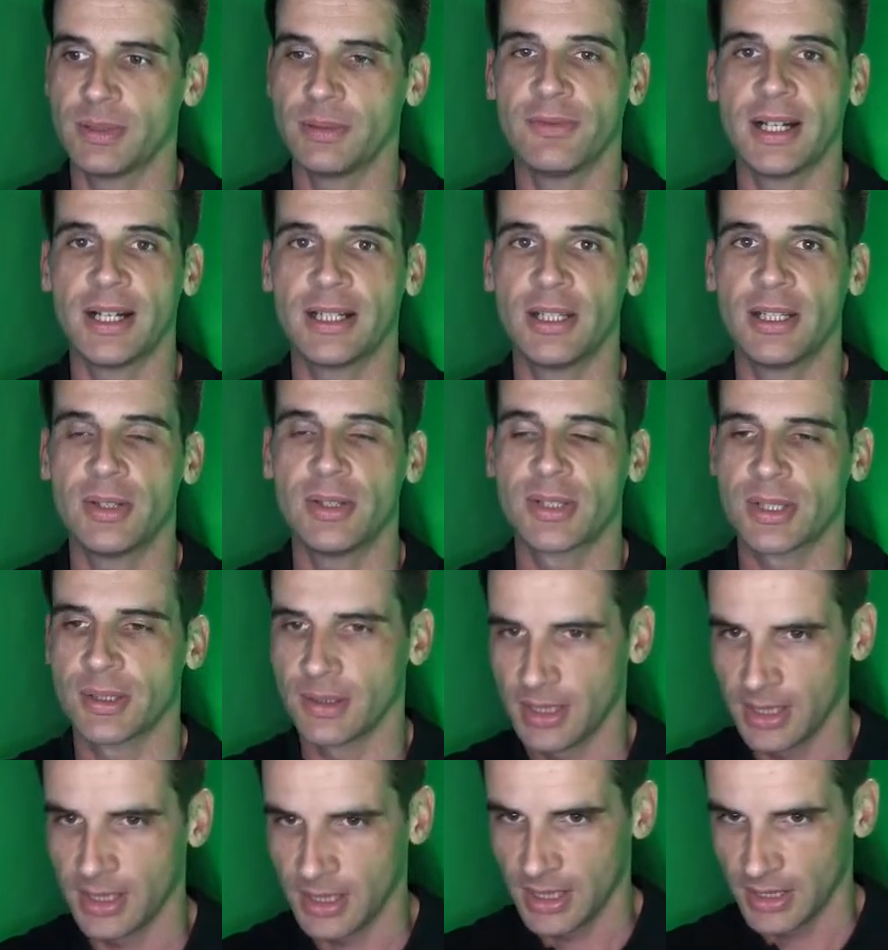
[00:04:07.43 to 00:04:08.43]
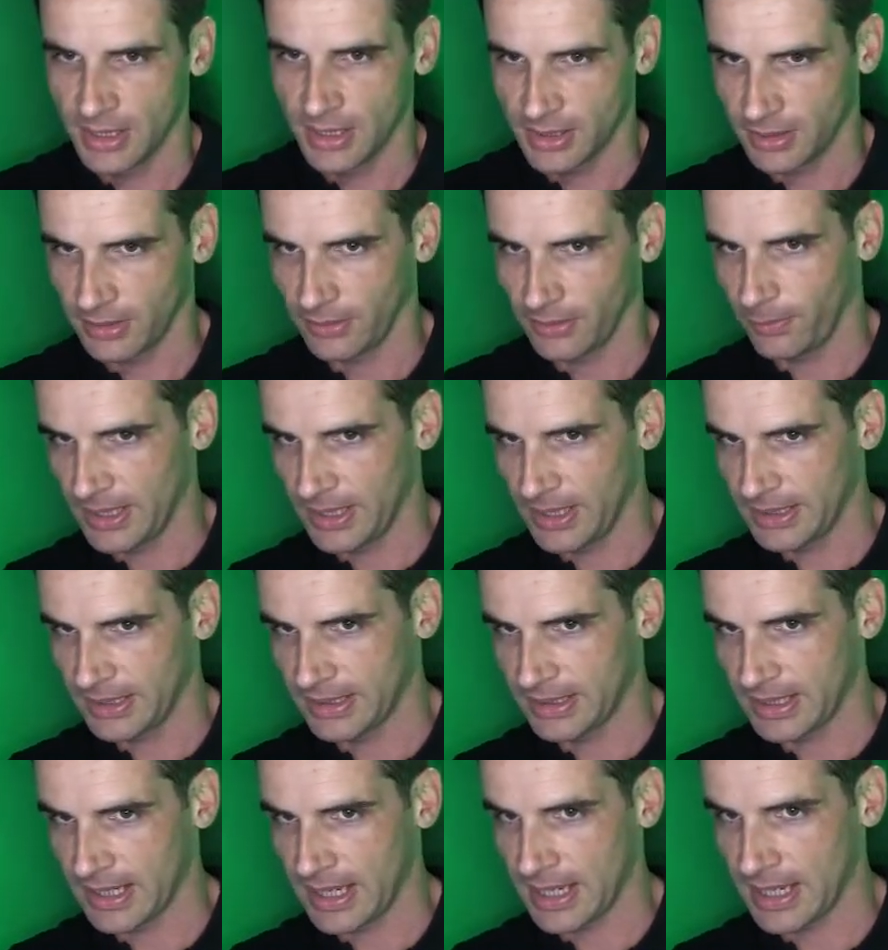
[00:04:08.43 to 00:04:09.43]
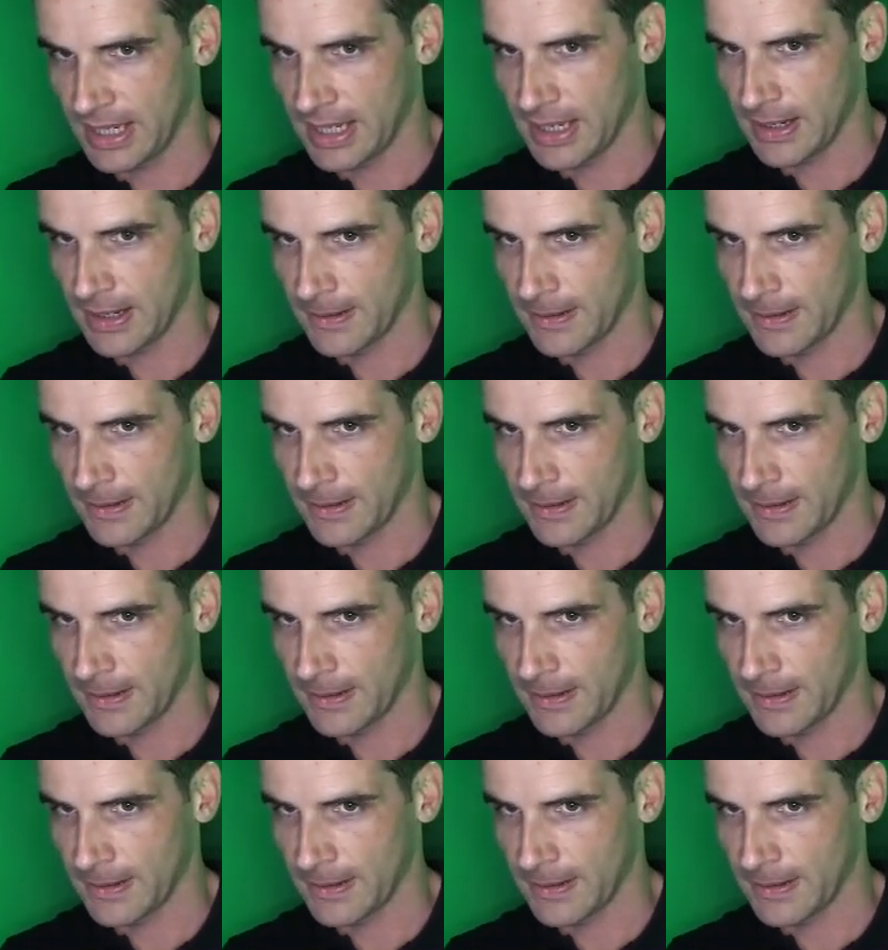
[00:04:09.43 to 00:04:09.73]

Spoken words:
values. So if we say